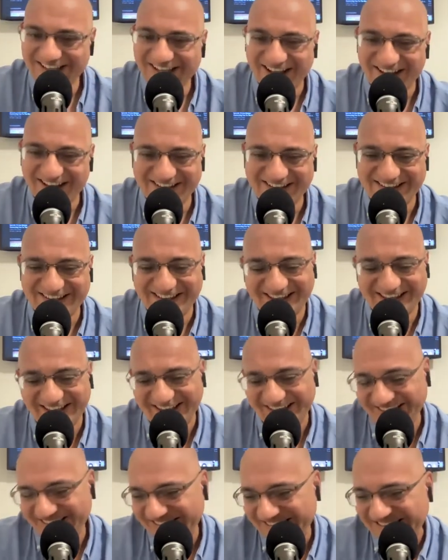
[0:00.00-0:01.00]

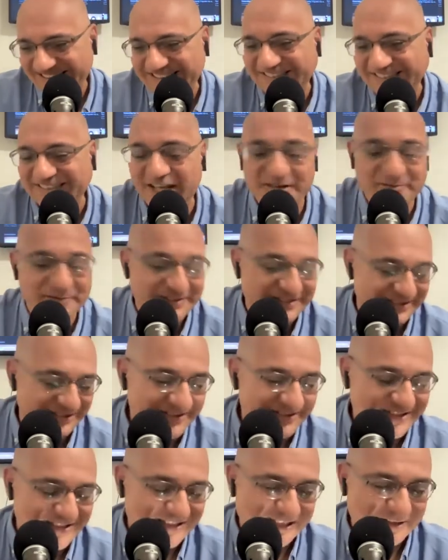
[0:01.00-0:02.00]
Okay. No, but
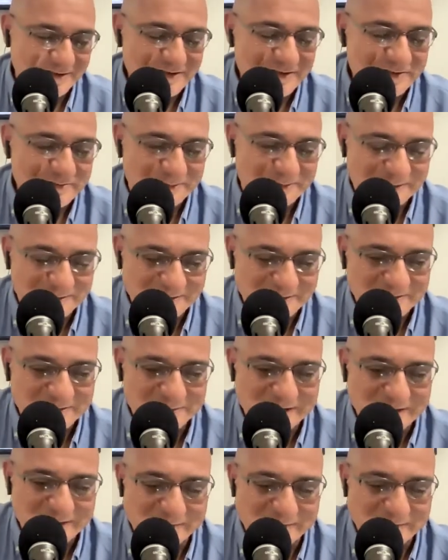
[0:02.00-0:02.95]
seriously, that was a perfect way,